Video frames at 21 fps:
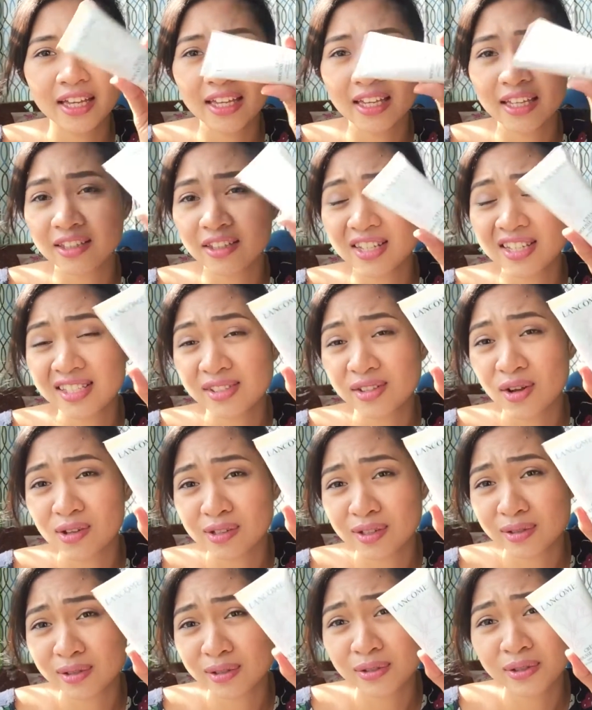It is
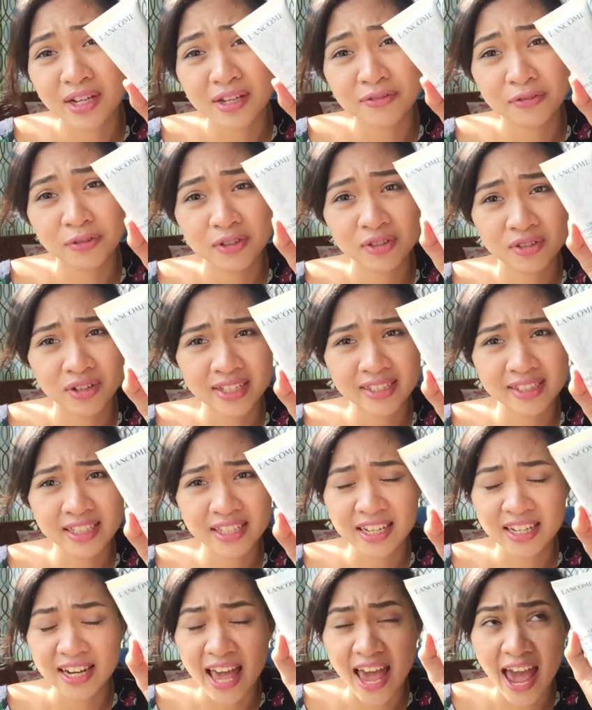also suited for dry
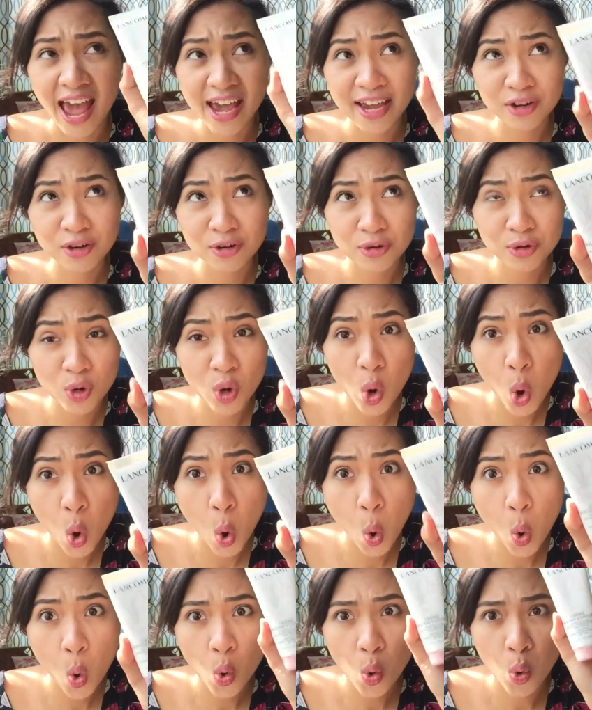skin and I don't
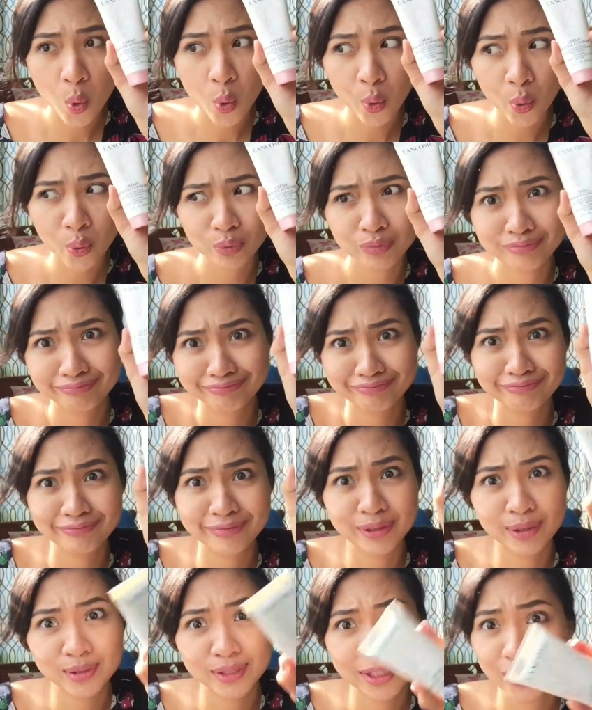know
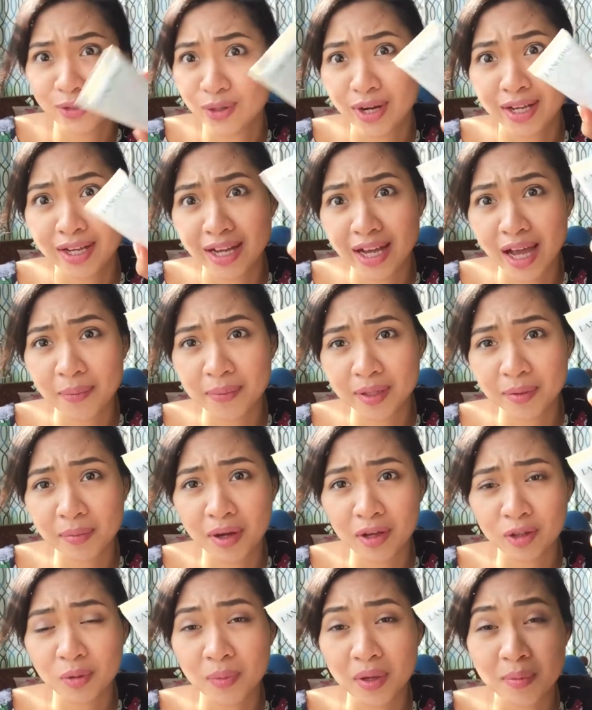kung sino nang gagamit ng mga to.